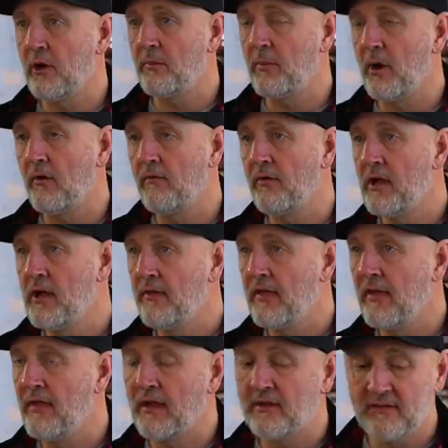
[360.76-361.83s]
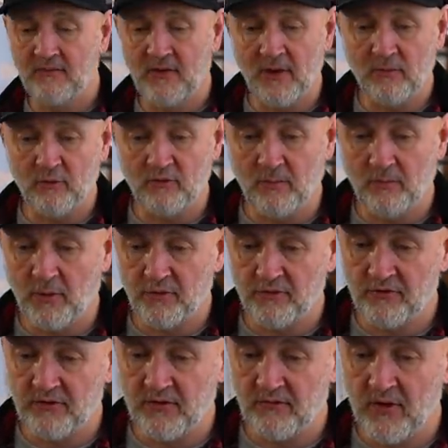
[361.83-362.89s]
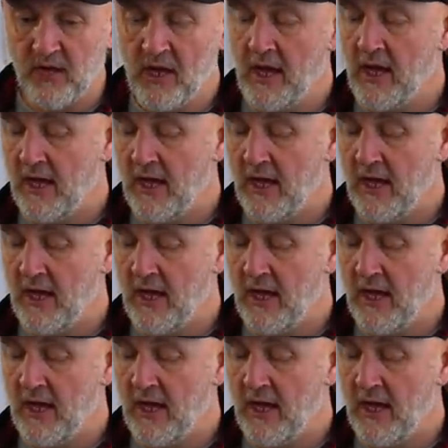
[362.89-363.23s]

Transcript: drop off, then that's a very much a positive.